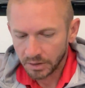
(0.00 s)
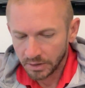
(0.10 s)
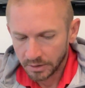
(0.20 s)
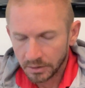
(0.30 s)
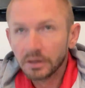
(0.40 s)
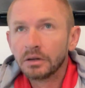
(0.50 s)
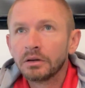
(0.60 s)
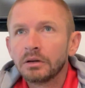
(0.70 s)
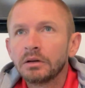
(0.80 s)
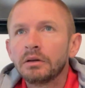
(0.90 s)
Lender need
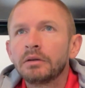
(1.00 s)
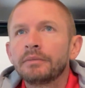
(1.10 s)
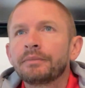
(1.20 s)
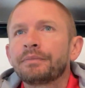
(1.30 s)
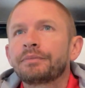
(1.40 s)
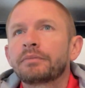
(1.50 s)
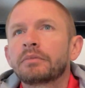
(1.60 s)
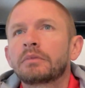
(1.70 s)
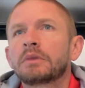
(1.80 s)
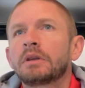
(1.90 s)
inspection or lender
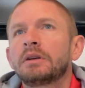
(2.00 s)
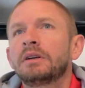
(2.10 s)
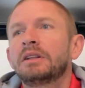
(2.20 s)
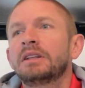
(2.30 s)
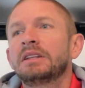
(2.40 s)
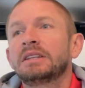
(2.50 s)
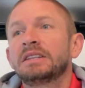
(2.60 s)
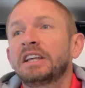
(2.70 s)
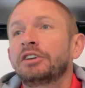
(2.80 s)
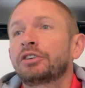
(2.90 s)
no need inspection?
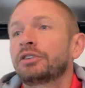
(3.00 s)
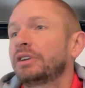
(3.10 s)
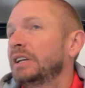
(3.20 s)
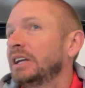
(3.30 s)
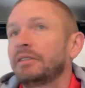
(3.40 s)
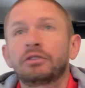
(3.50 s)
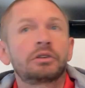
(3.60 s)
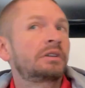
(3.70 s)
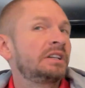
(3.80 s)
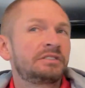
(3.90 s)
Lender
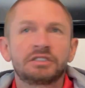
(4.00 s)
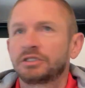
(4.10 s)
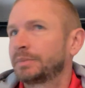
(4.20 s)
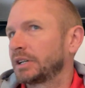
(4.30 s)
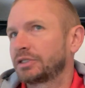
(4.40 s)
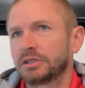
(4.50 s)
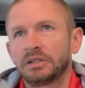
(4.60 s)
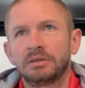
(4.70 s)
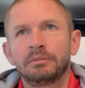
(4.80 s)
never gets inspection.